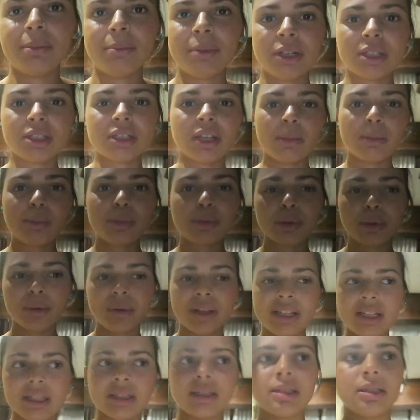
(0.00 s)
because I bought
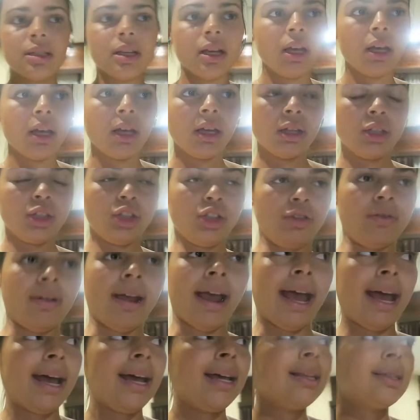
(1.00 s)
this
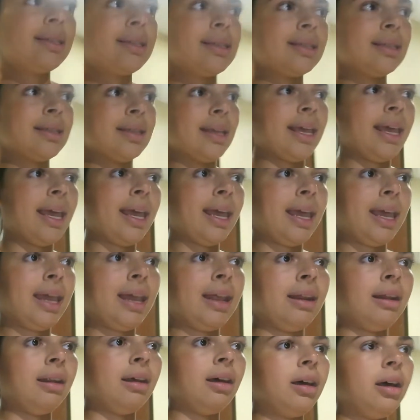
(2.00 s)
dress
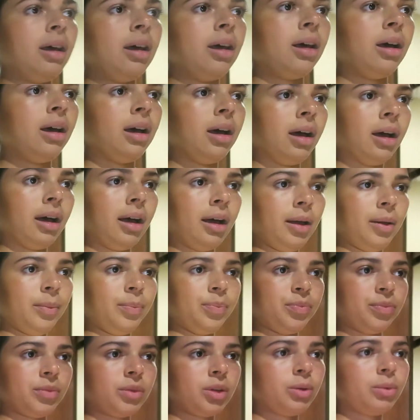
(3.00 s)
in,
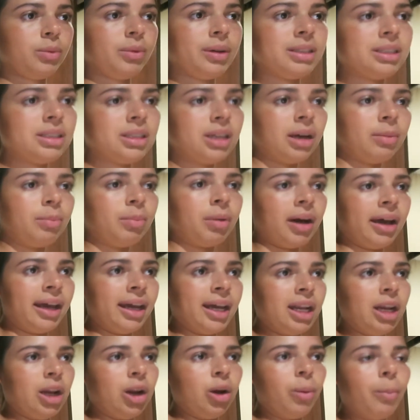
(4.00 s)
where did I buy
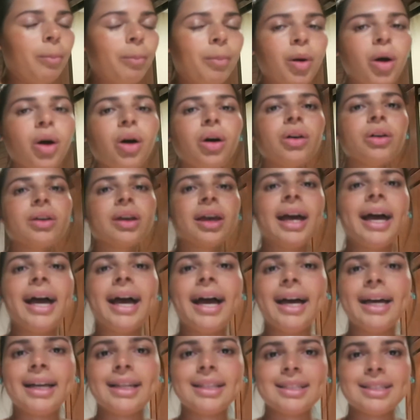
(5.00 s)
it? In Lombok.
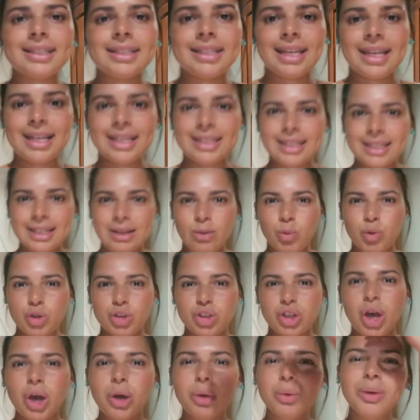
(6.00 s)
And it
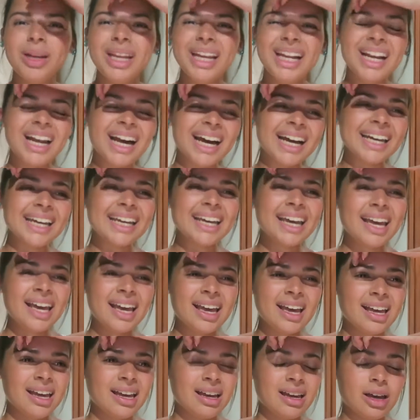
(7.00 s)
was only like
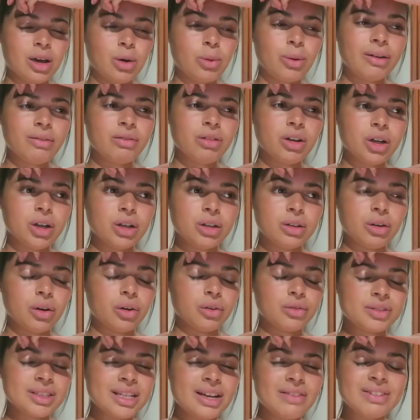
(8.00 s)
equivalent
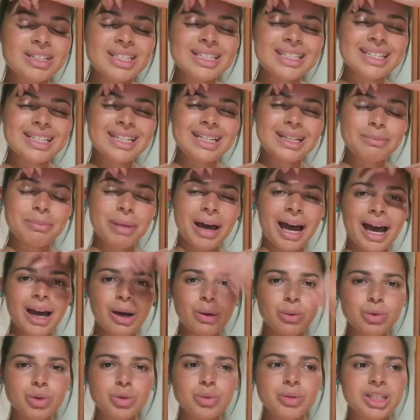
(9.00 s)
of
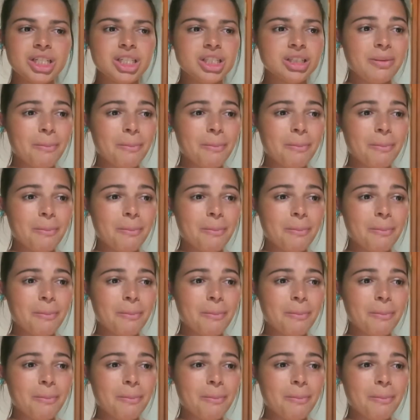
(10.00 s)
£17, which is